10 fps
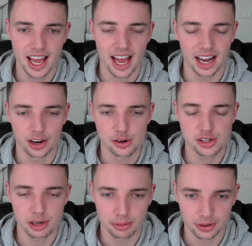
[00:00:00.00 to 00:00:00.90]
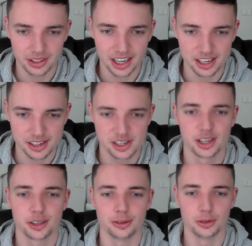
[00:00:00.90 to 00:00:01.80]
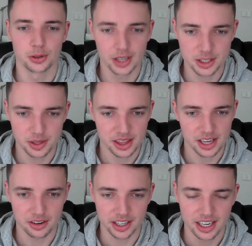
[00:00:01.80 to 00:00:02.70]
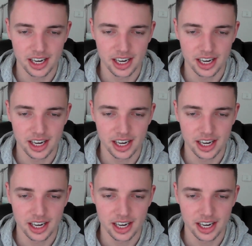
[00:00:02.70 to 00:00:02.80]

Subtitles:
and I host a podcast called Graduate Theory,